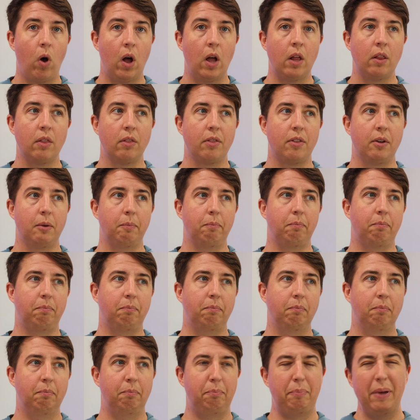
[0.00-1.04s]
want the
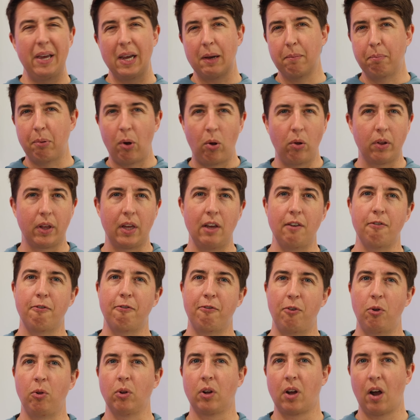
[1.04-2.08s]
big, bulky,
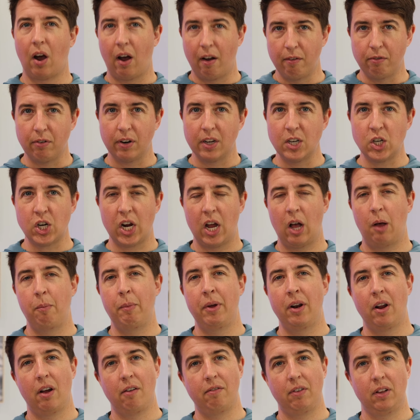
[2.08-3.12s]
full coverage
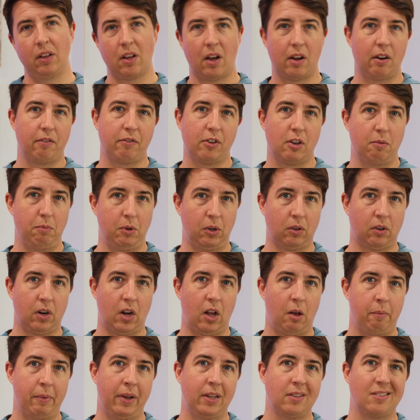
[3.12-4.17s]
helmet of a lot of commuter
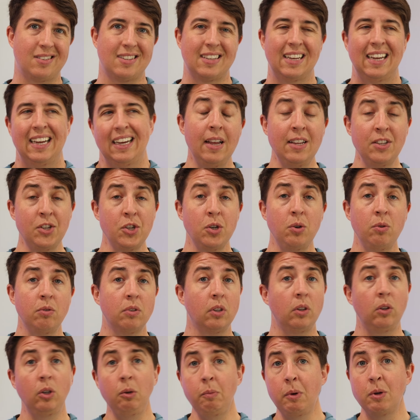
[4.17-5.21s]
helmets. And so
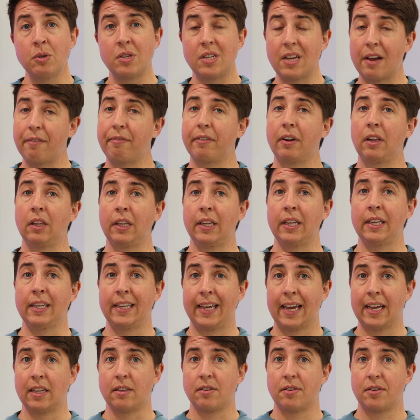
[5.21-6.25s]
the Lumos definitely
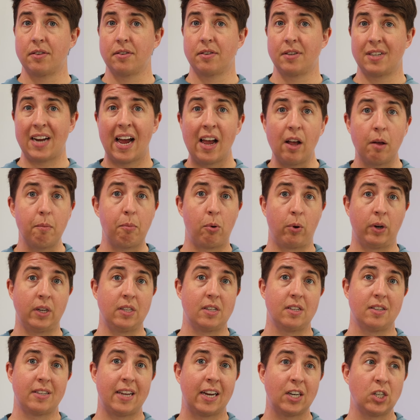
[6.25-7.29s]
gets style
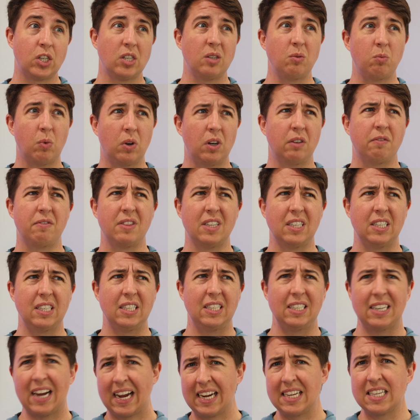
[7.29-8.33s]
points. It's actually one of the
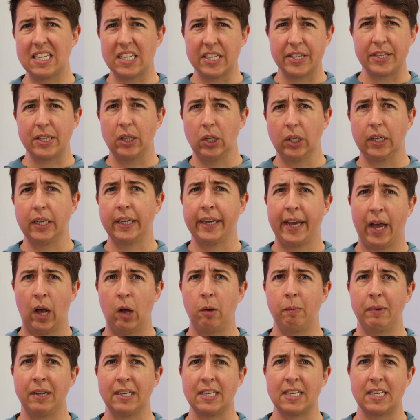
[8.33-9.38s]
nicest looking
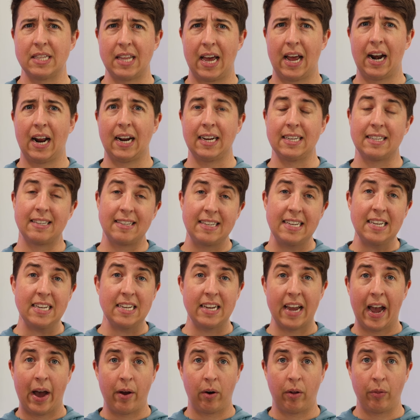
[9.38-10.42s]
helmets that I
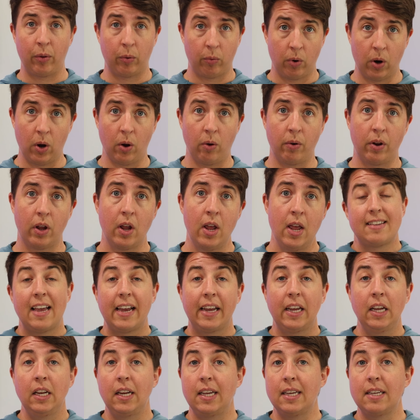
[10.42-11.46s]
see out on the road.
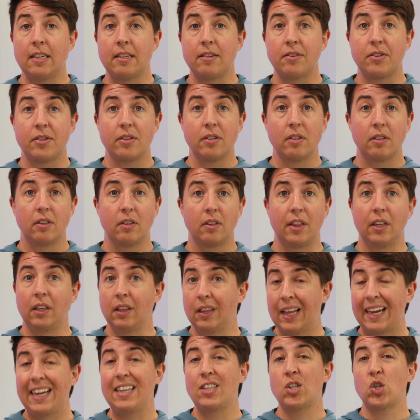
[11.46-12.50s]
Second is the
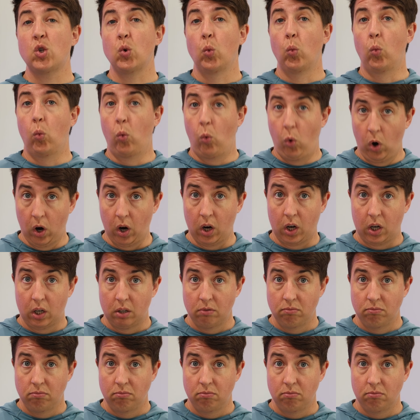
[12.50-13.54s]
lights
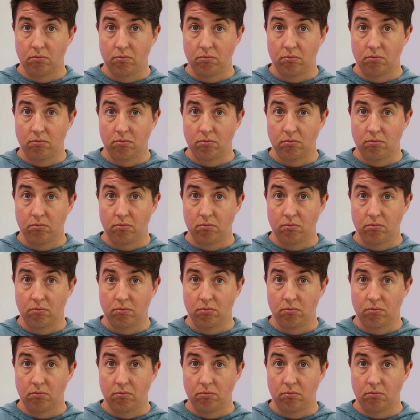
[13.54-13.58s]
work.